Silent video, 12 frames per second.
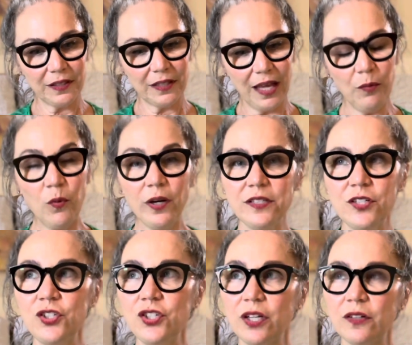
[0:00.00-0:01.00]
I wanted to
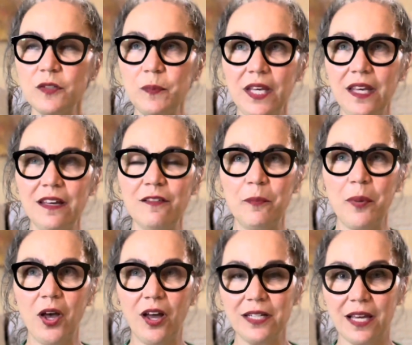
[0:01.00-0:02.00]
share, speaking of
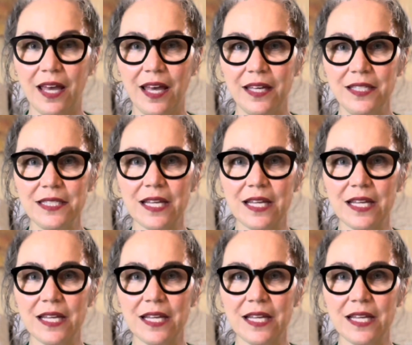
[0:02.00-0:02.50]
podcasts,